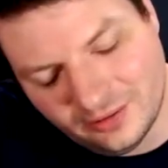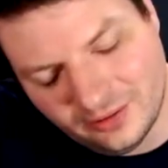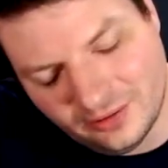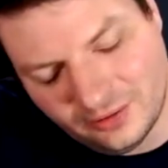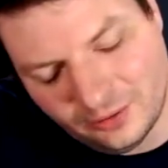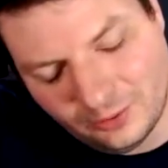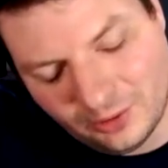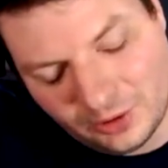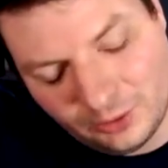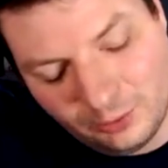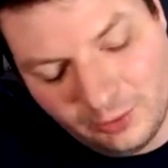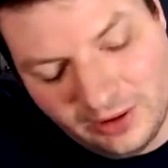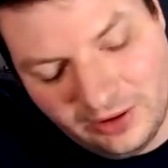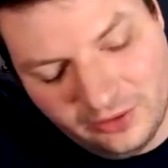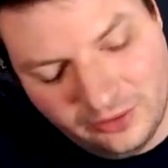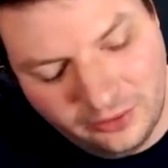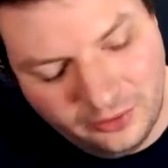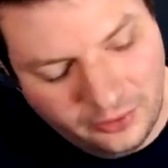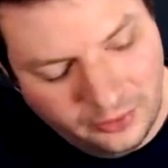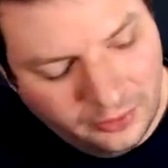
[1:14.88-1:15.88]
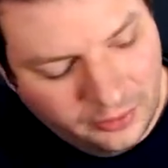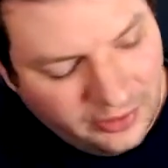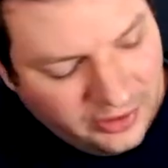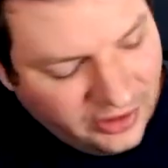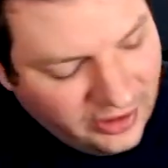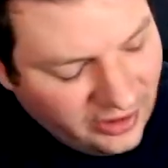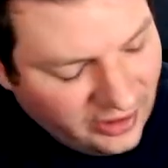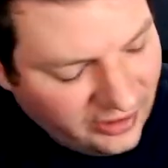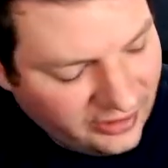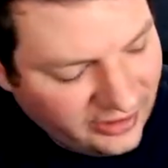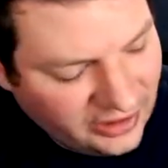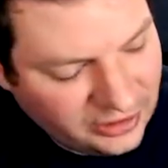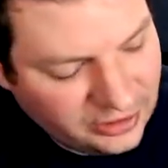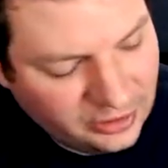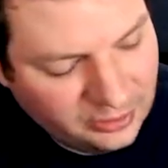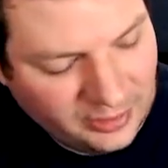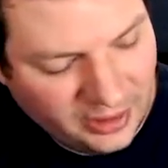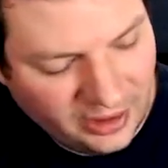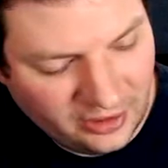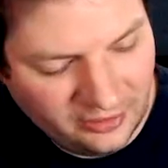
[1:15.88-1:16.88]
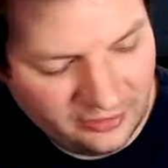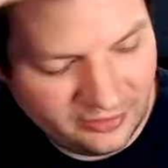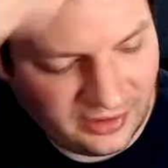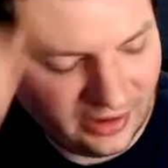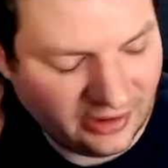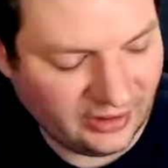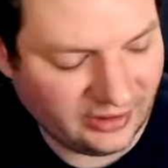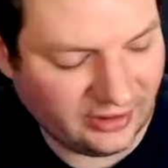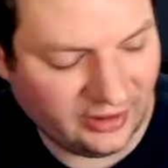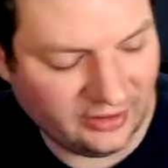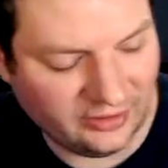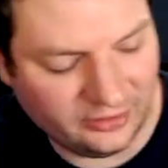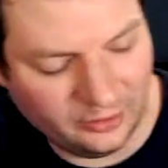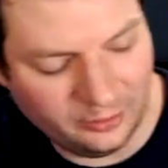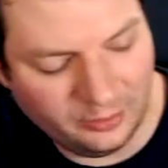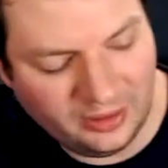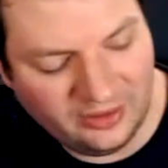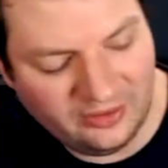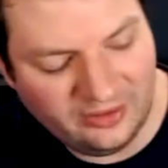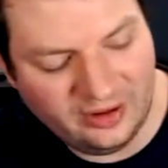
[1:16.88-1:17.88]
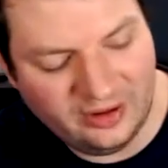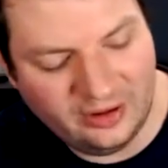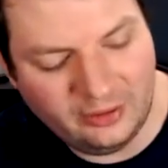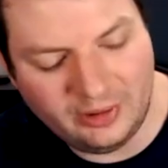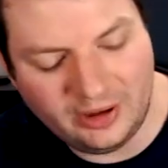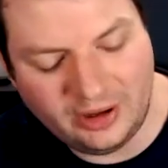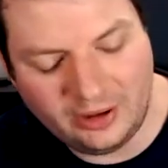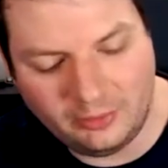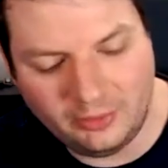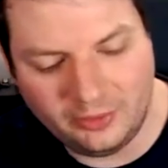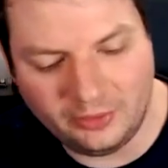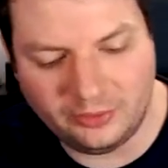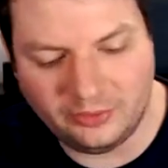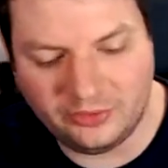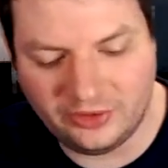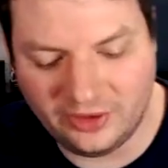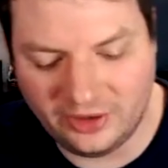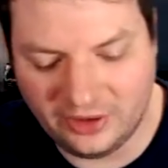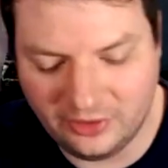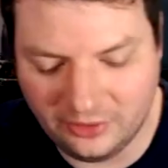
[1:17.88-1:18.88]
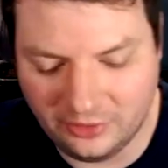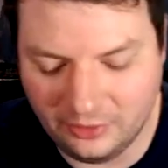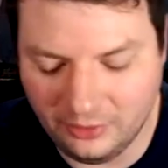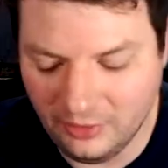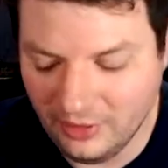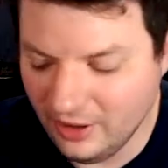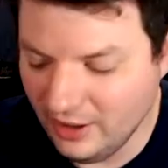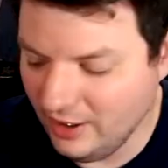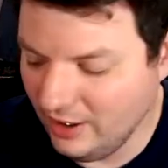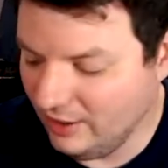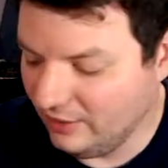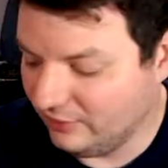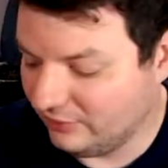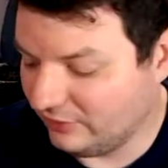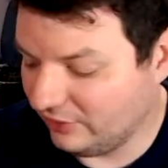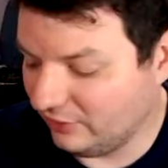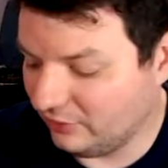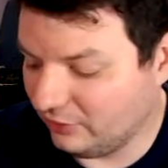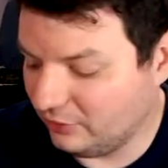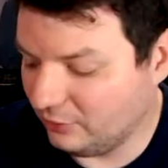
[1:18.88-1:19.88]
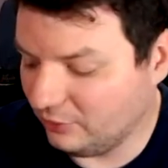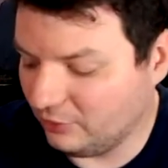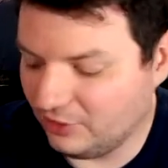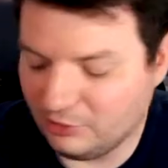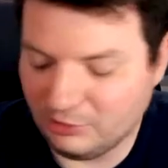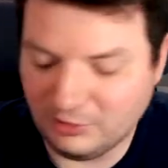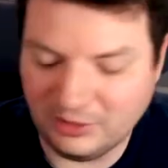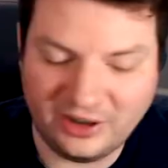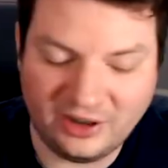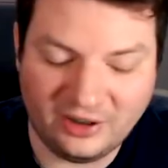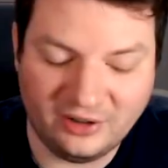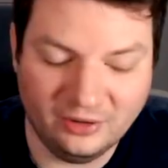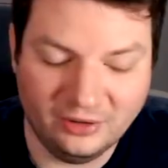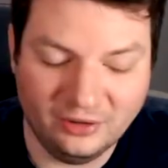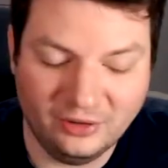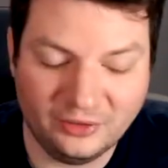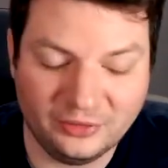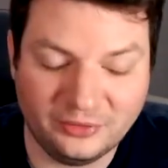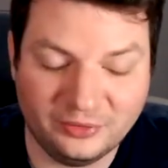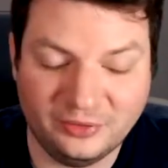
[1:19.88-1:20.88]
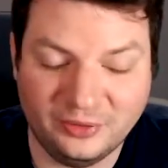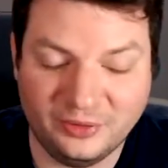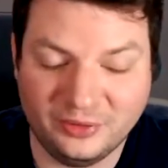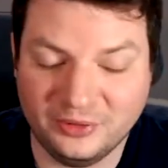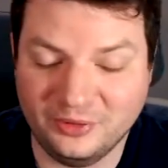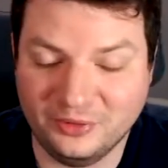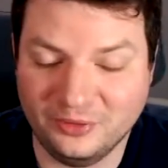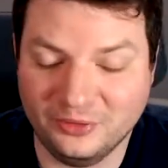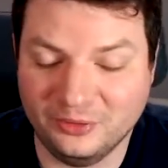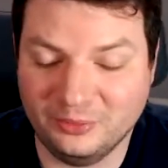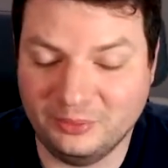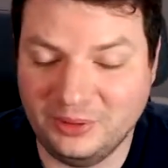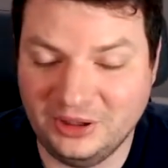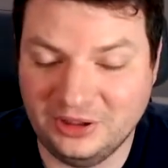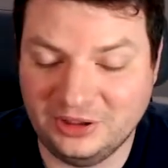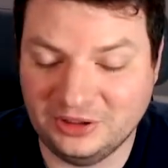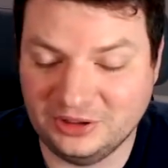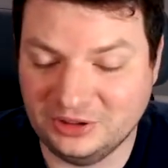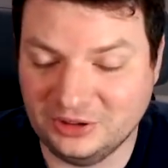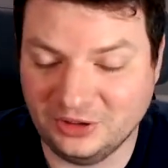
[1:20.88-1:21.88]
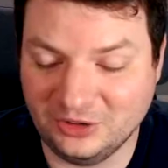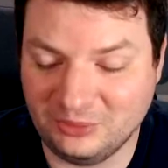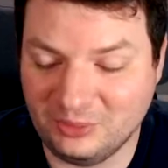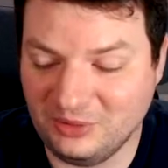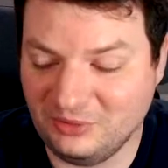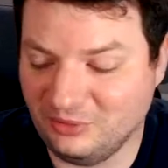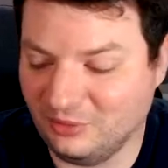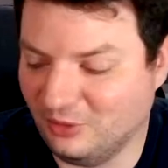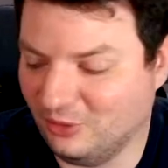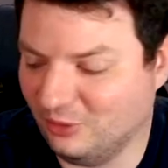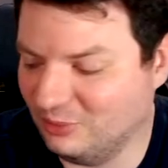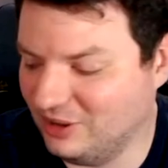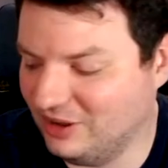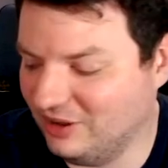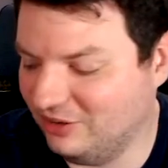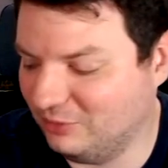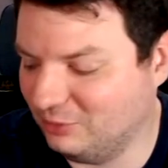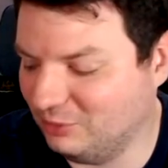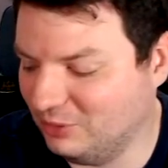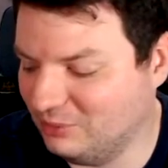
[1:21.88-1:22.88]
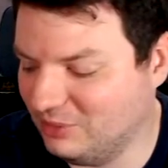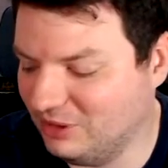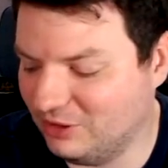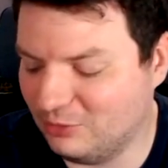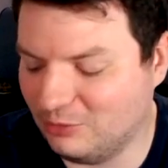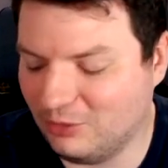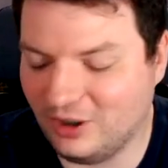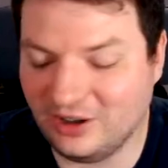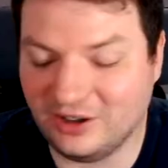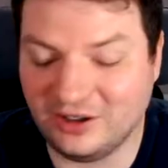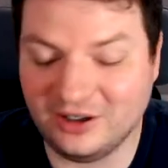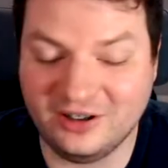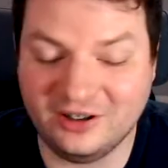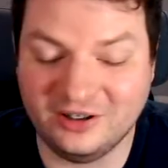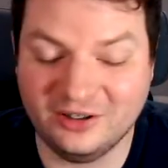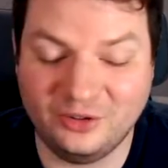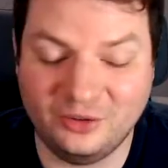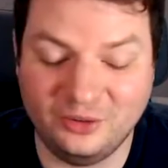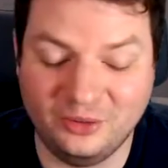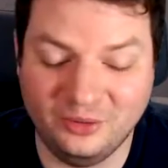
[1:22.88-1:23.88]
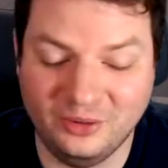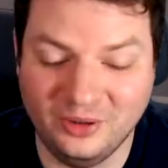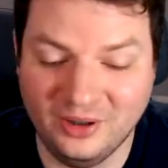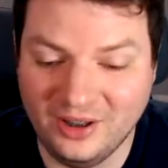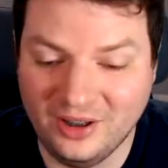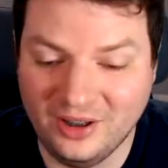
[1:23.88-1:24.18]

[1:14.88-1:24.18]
what we do here at National Bank of Canada? So basically what I want to say thank you, Erica, a lot for your speech just before me. It would be quite hard to